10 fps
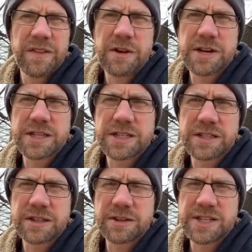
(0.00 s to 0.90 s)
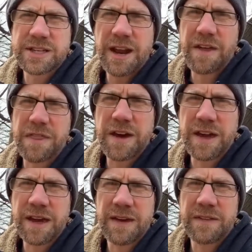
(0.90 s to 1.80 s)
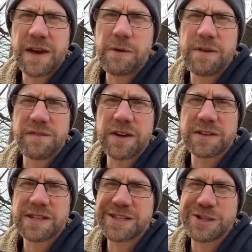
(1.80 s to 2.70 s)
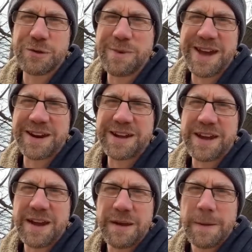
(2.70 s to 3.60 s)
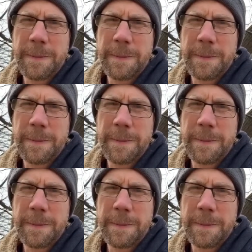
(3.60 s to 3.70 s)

there's nothing that reveals his humanity